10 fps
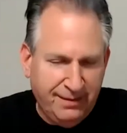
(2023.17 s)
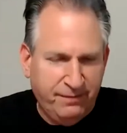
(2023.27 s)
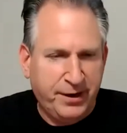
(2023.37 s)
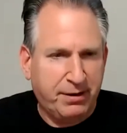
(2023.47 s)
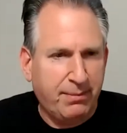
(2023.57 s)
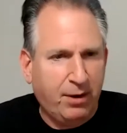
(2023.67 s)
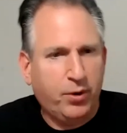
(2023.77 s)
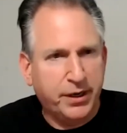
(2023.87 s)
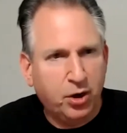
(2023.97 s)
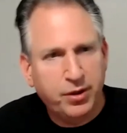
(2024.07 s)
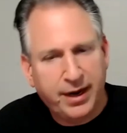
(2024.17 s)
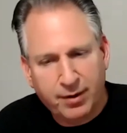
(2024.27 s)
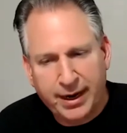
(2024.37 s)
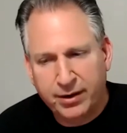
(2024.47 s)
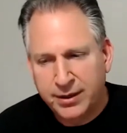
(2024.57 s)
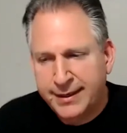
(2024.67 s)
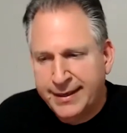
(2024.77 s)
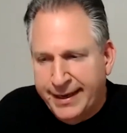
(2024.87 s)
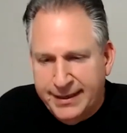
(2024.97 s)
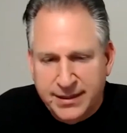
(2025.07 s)
I'm figuring I might want to go that route."
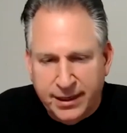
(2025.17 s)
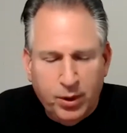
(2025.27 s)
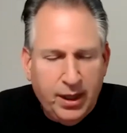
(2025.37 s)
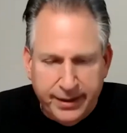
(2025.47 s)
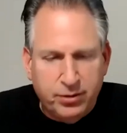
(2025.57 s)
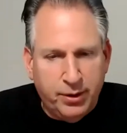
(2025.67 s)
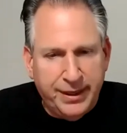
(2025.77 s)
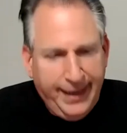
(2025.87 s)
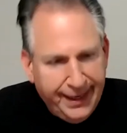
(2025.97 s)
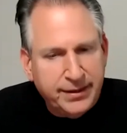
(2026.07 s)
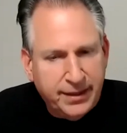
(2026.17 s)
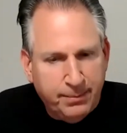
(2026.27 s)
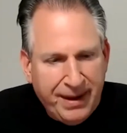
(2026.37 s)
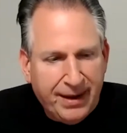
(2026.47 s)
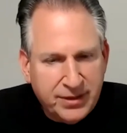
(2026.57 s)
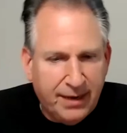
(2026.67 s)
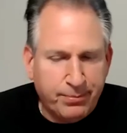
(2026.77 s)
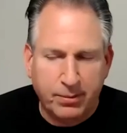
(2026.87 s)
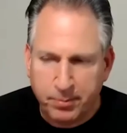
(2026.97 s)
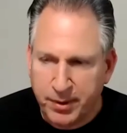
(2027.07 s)
And he's like, well, I don't know anything about
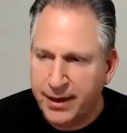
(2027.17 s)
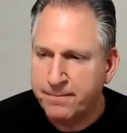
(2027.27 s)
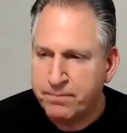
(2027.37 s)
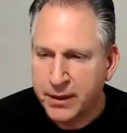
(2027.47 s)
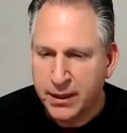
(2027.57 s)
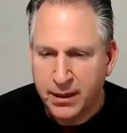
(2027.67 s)
that, blah, blah, blah.